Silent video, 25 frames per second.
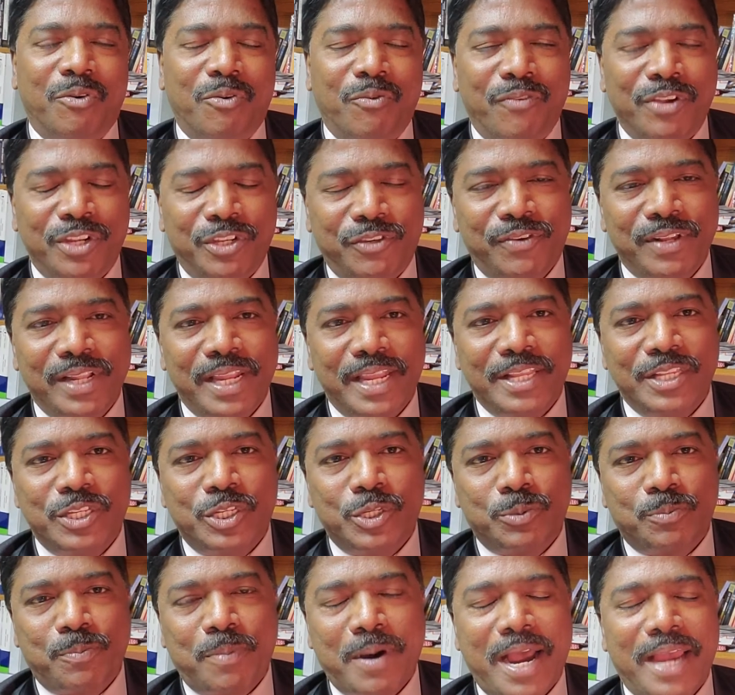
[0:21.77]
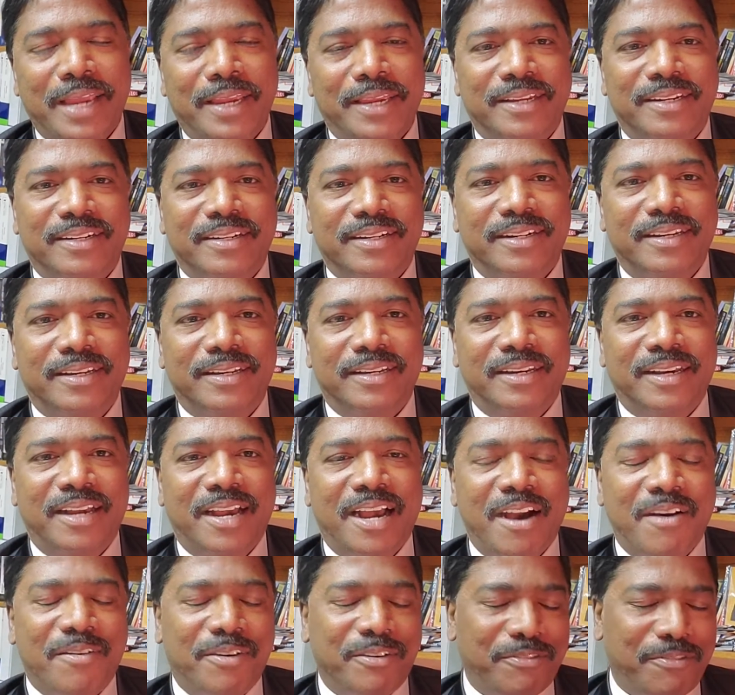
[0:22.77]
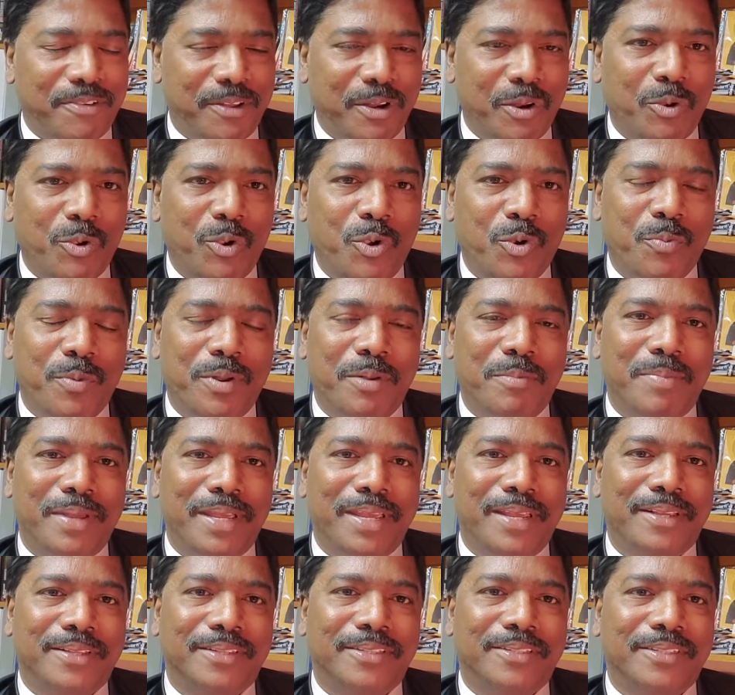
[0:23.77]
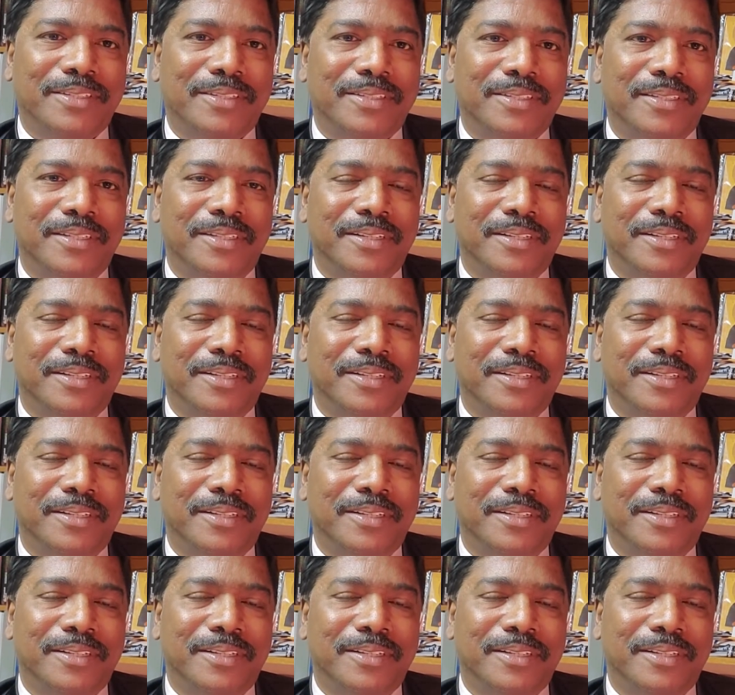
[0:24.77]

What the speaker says: which will inspire our fellow human beings.